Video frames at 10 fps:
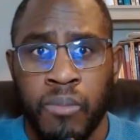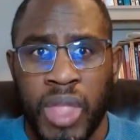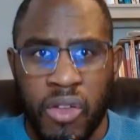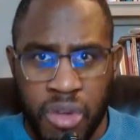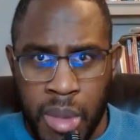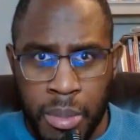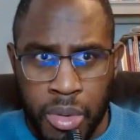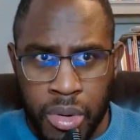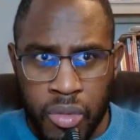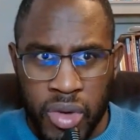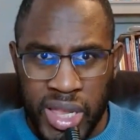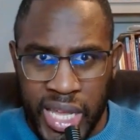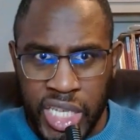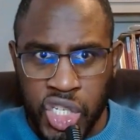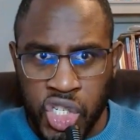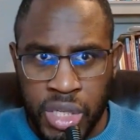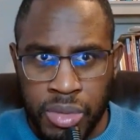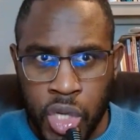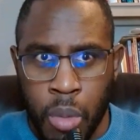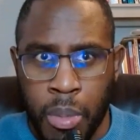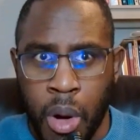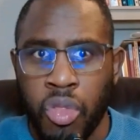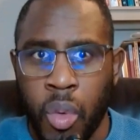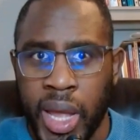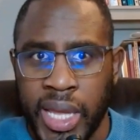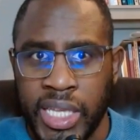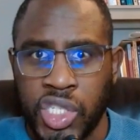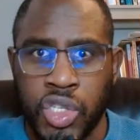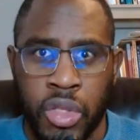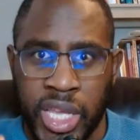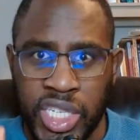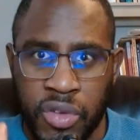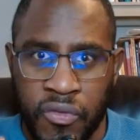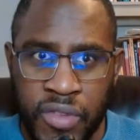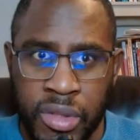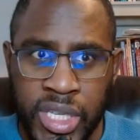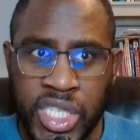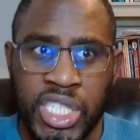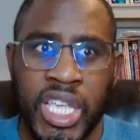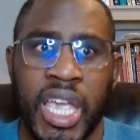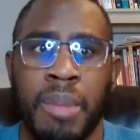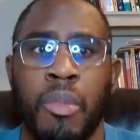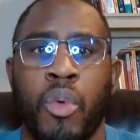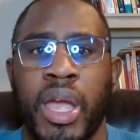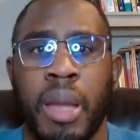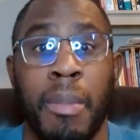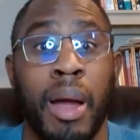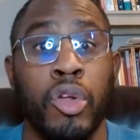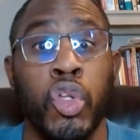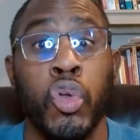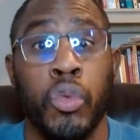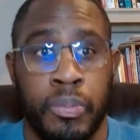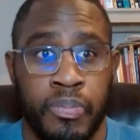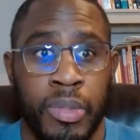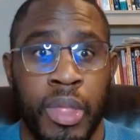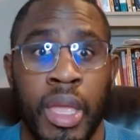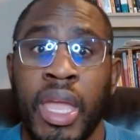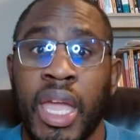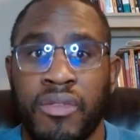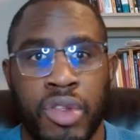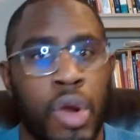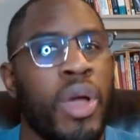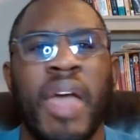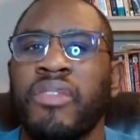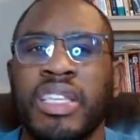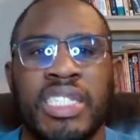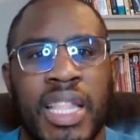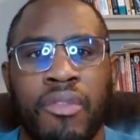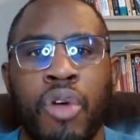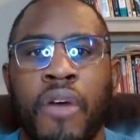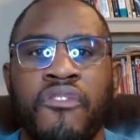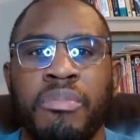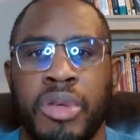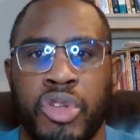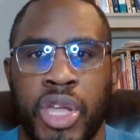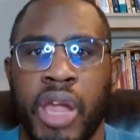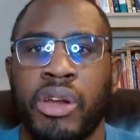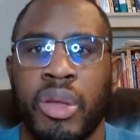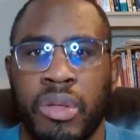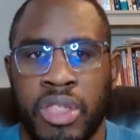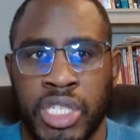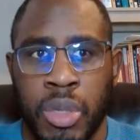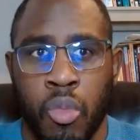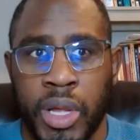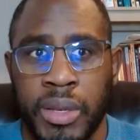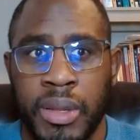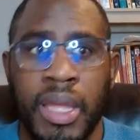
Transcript: And remember, relationships go both ways, so they should feel the same way about you. If you don't have this level of familiarity with someone,